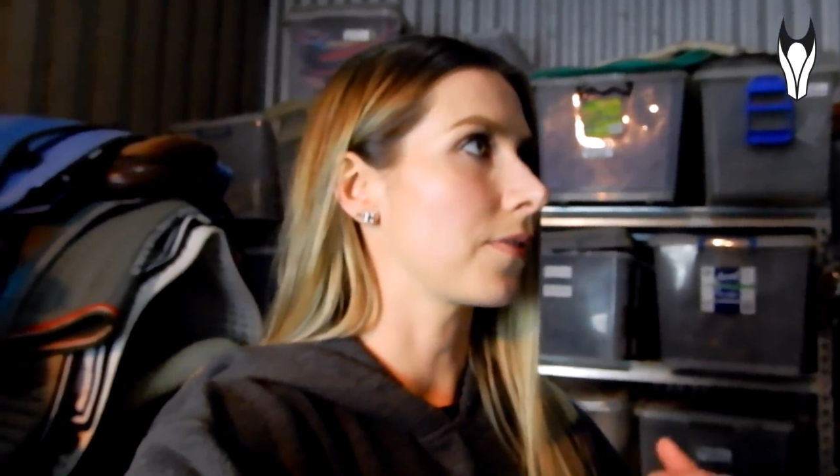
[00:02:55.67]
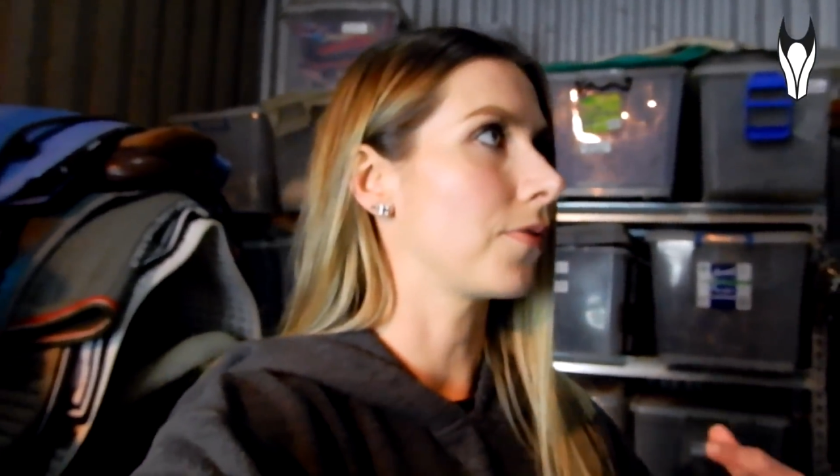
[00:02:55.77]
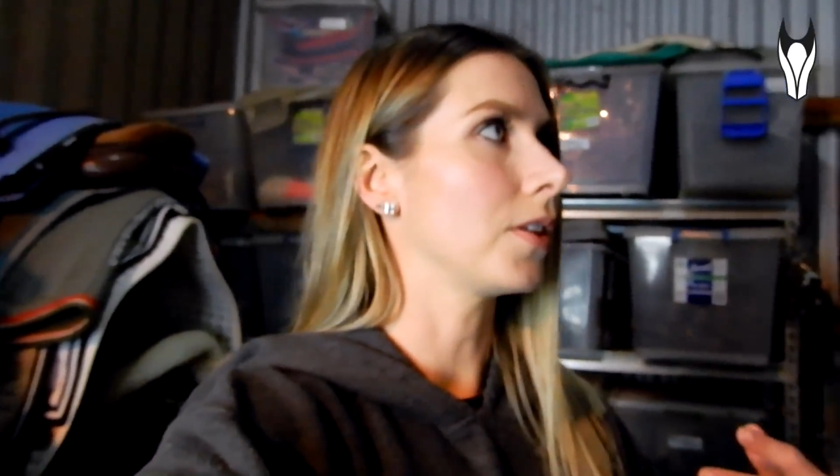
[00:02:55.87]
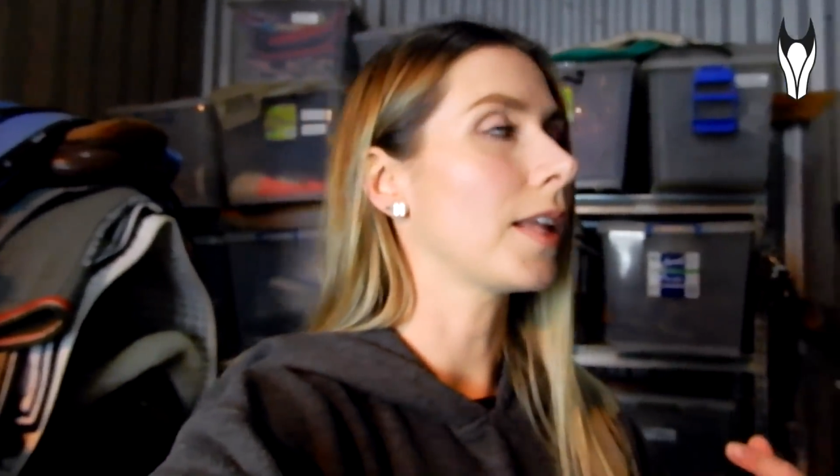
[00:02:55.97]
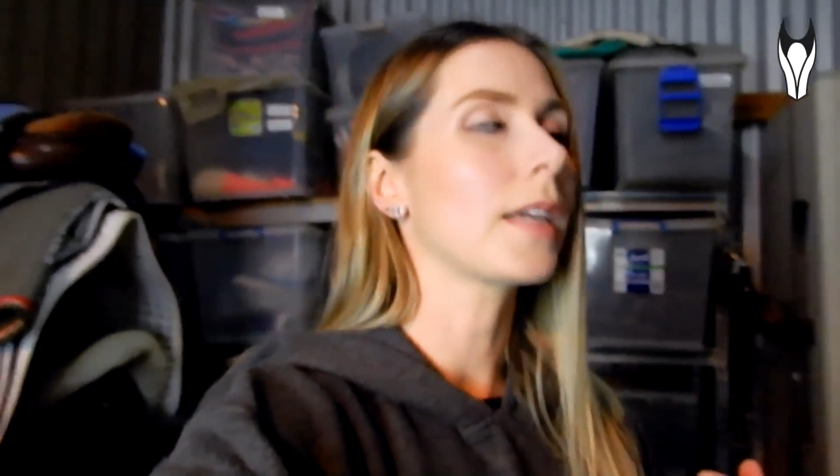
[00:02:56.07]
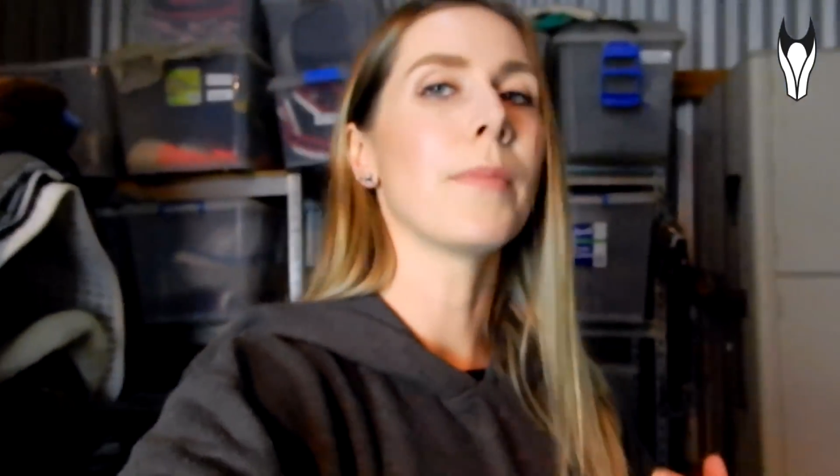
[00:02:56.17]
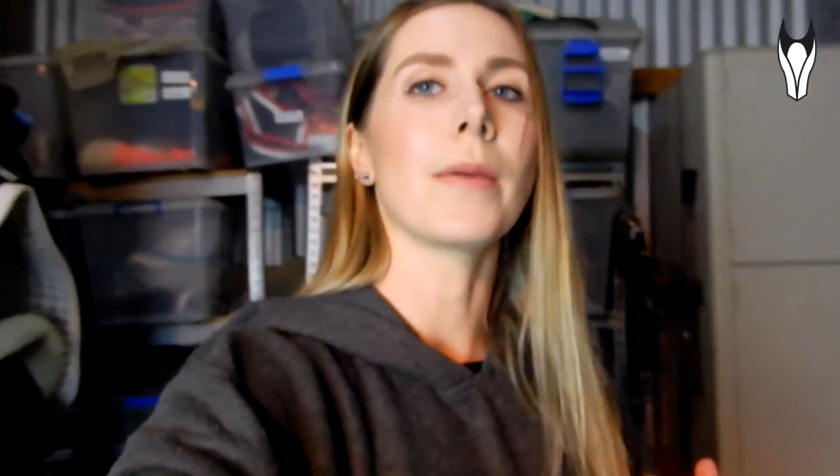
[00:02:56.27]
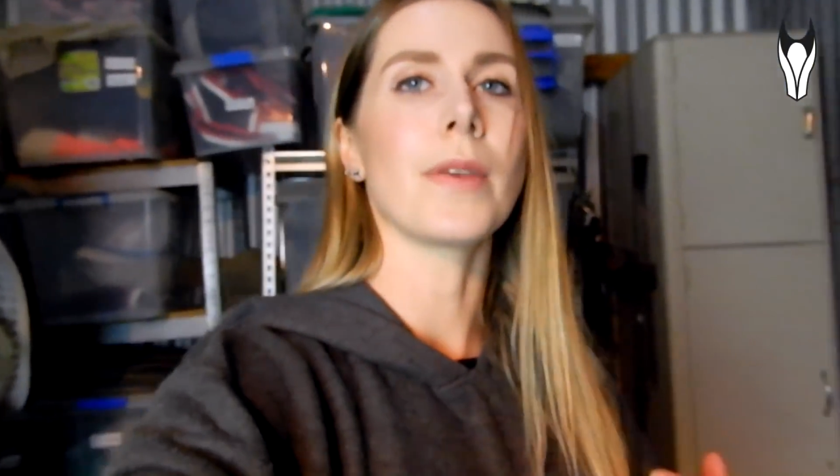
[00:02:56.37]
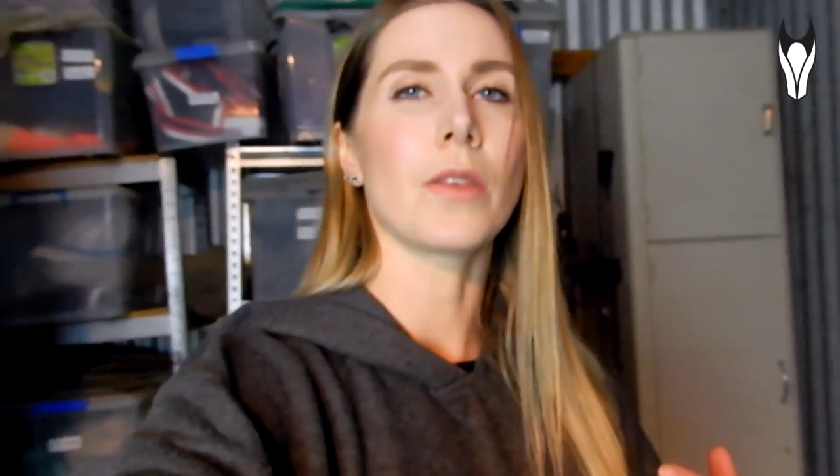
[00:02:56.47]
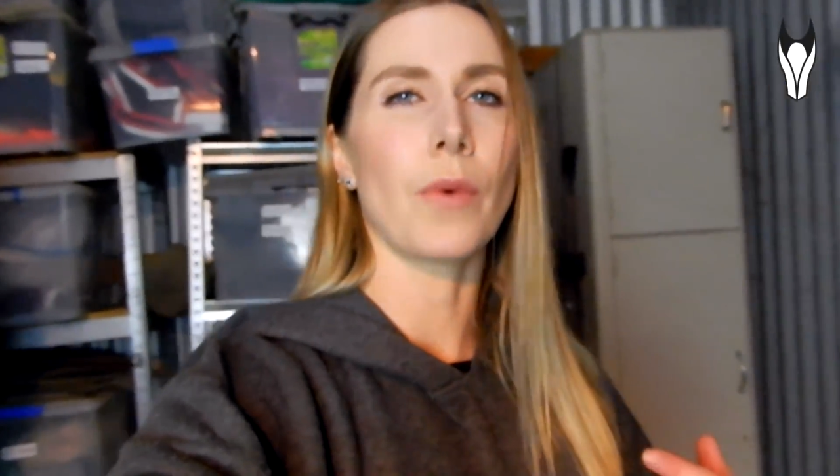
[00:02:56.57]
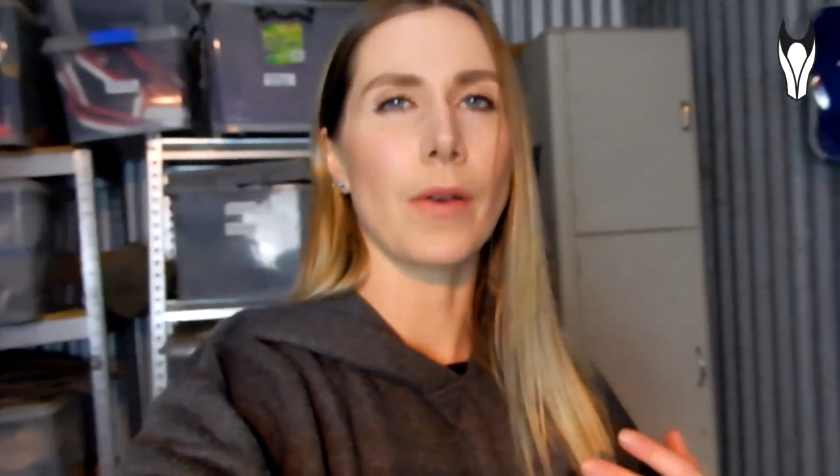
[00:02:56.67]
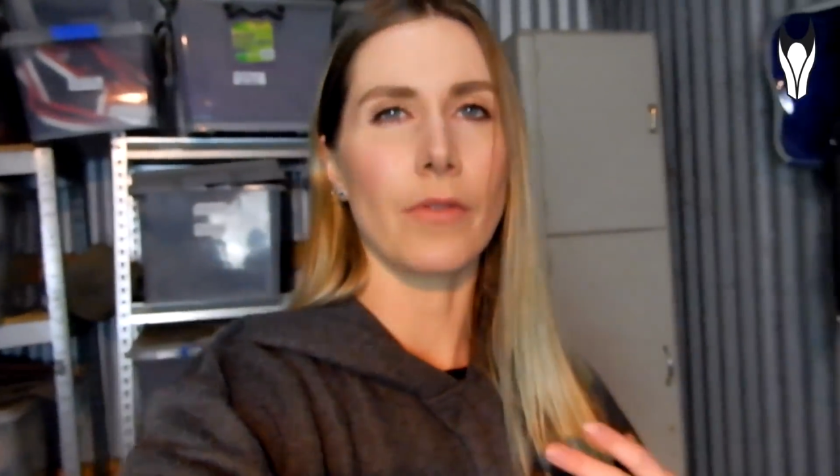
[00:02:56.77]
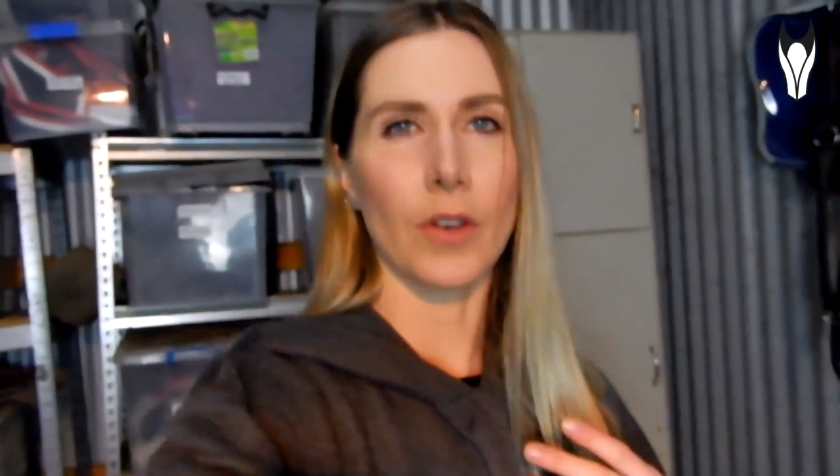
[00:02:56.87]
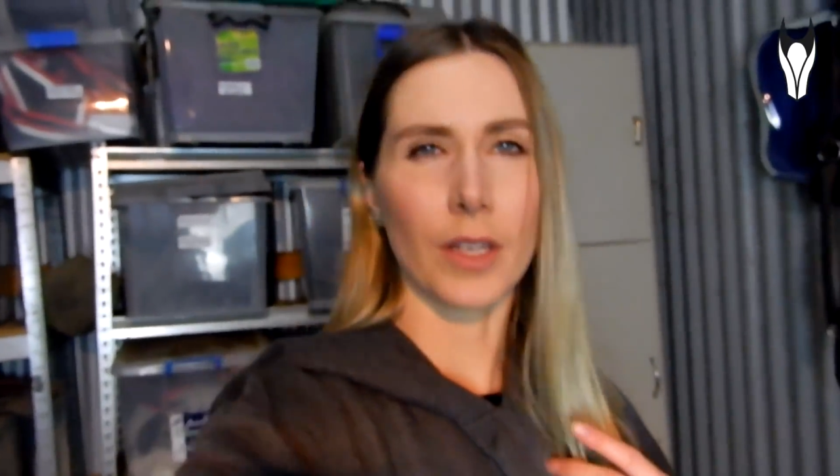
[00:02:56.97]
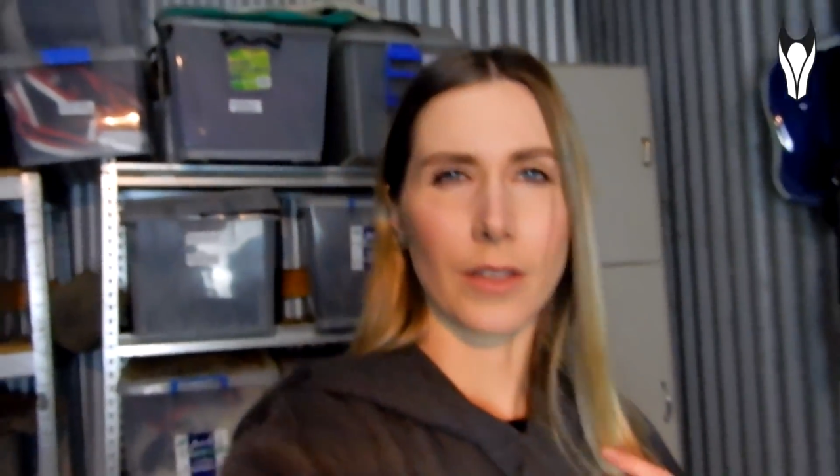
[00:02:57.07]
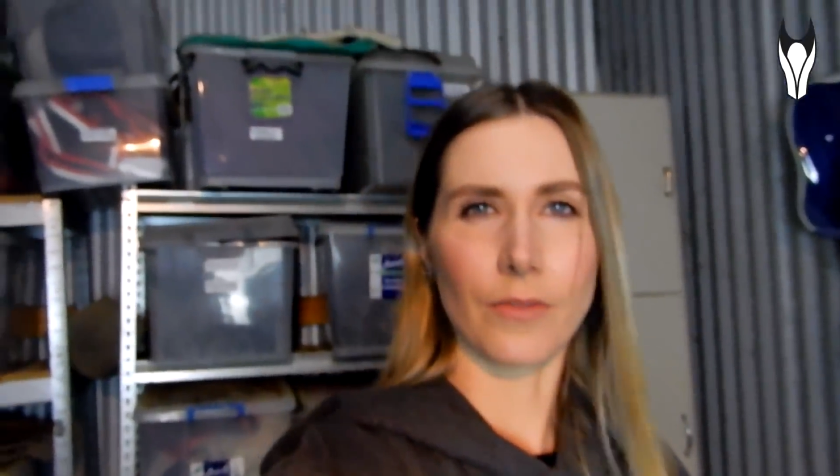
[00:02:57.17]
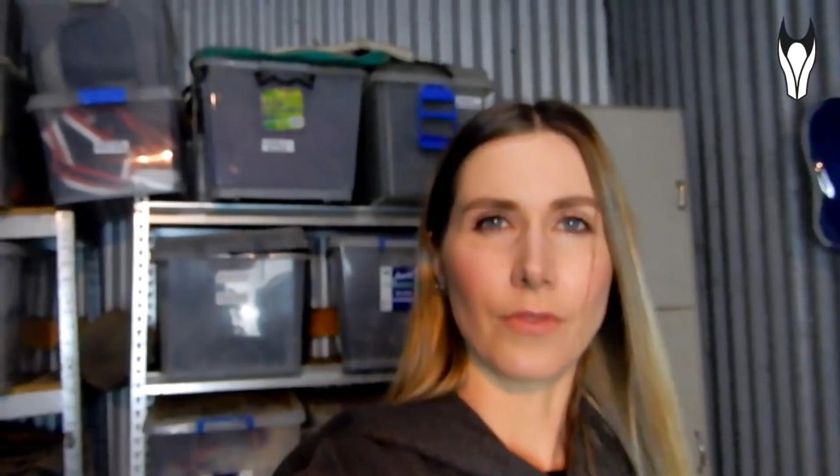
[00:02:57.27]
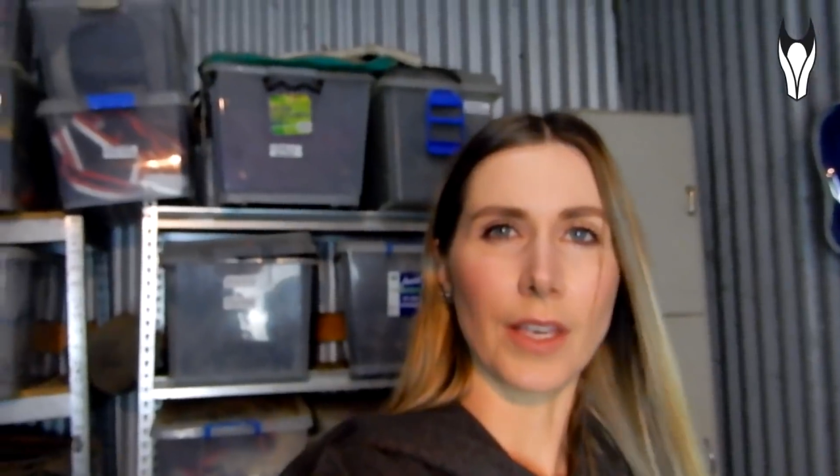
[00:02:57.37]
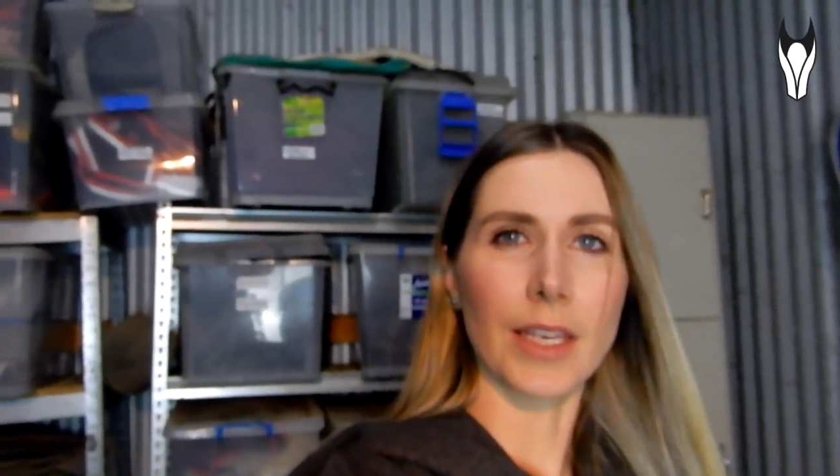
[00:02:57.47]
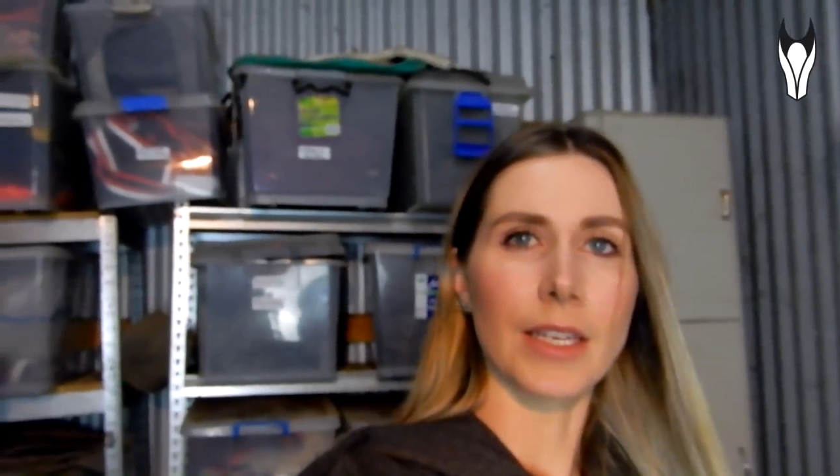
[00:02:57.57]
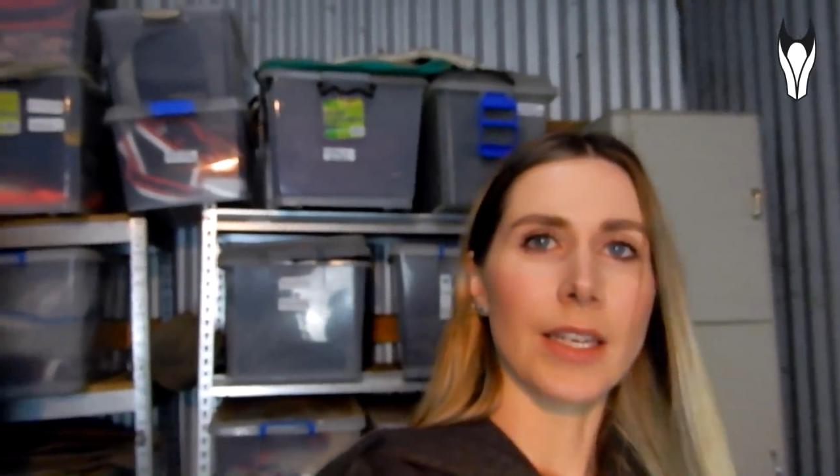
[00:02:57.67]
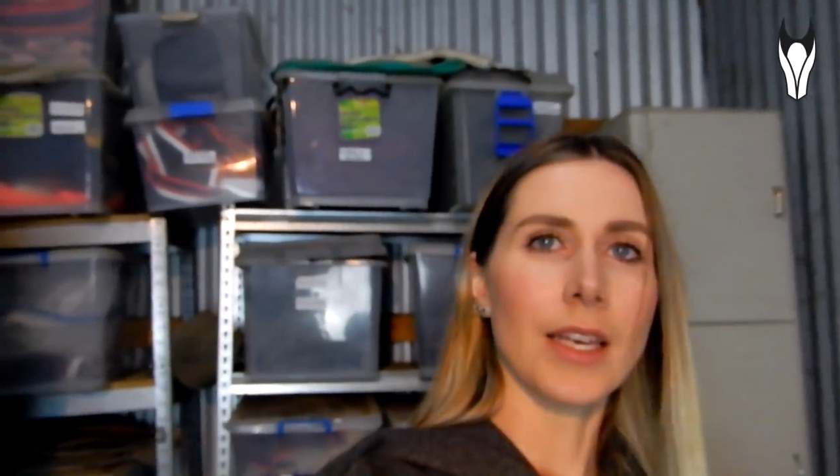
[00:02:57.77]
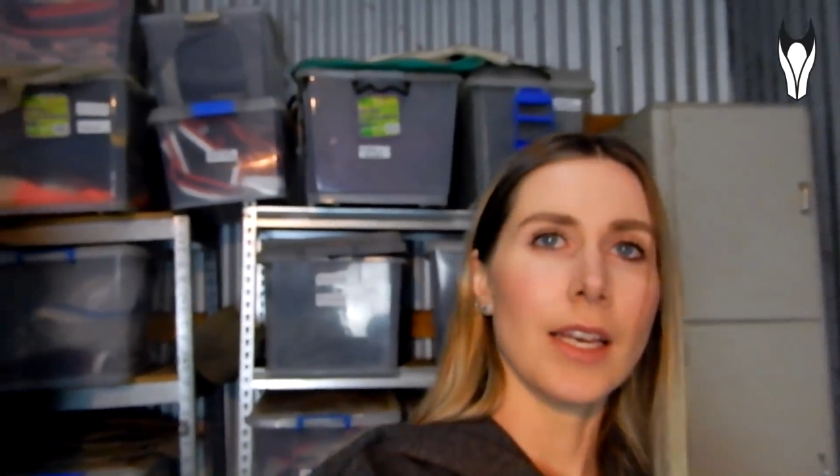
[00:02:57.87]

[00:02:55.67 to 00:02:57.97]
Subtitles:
feel like maybe the way we've got it configured